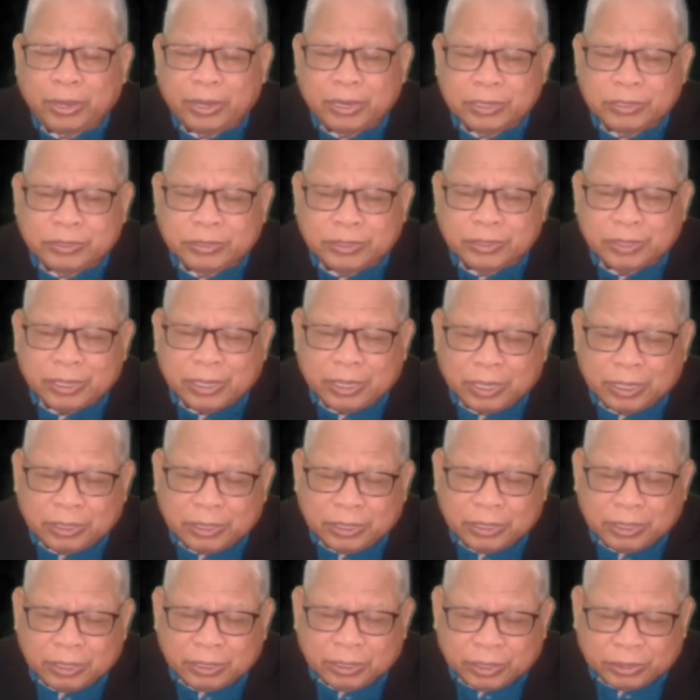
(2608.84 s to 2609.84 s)
What is
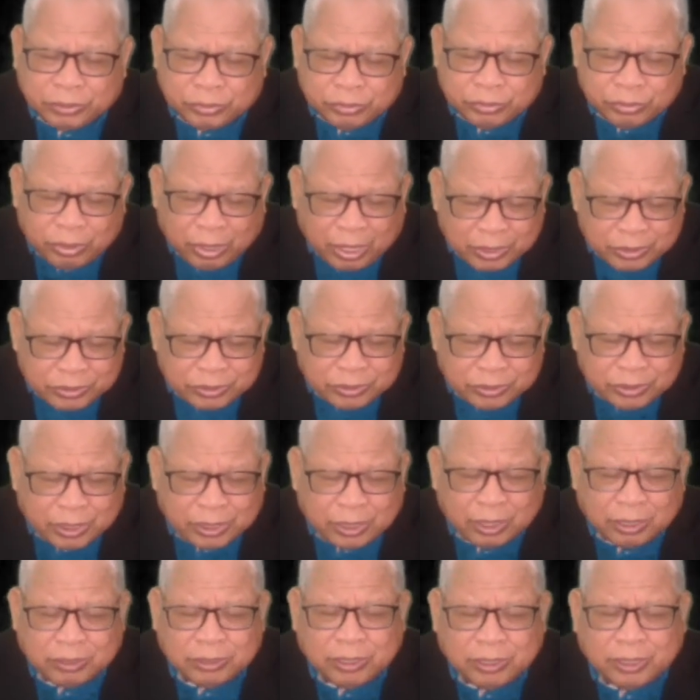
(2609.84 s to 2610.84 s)
the
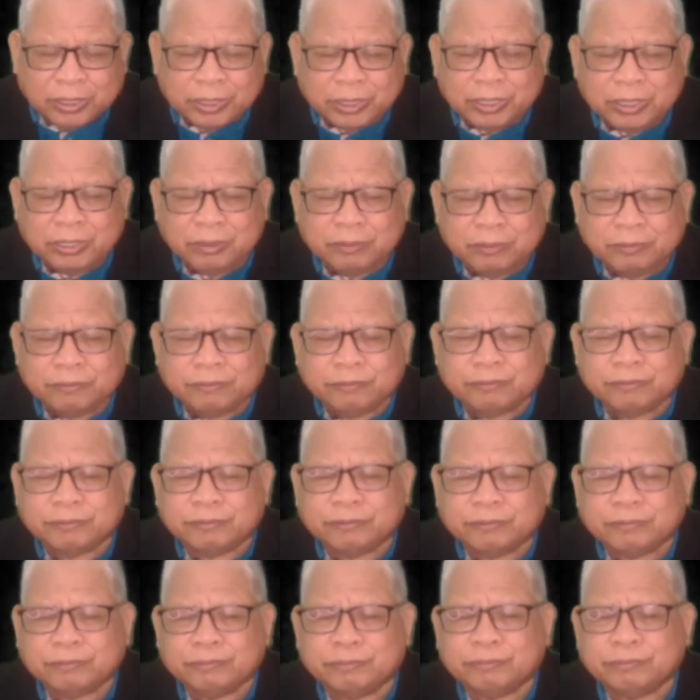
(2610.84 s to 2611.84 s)
trust that Allah
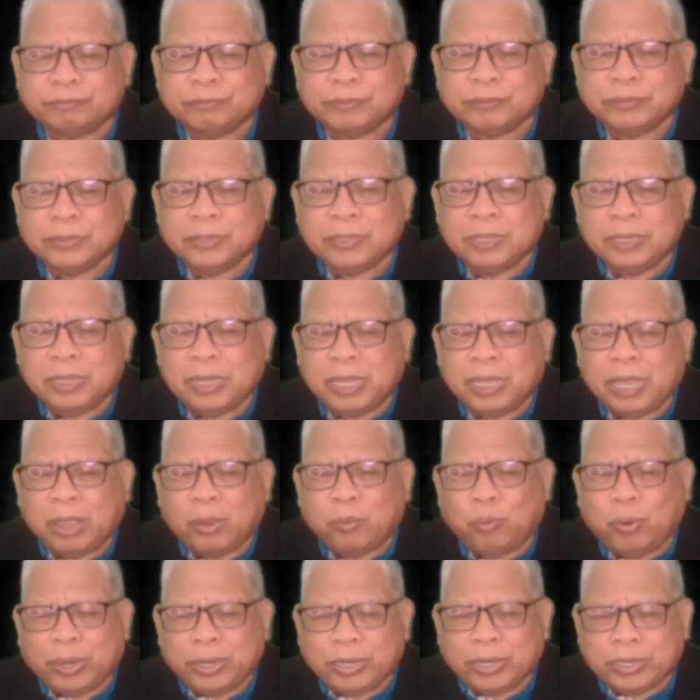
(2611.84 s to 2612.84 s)
gave,
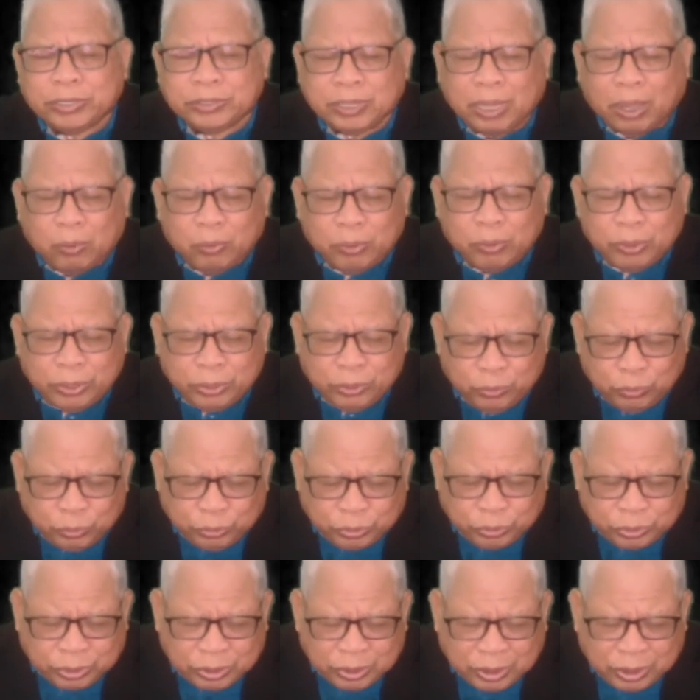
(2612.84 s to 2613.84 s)
and what is
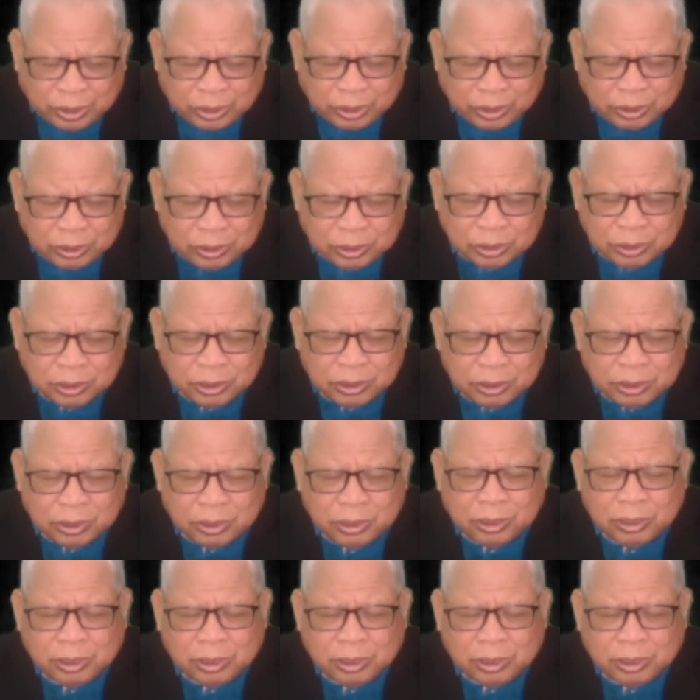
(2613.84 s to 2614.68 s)
our duty,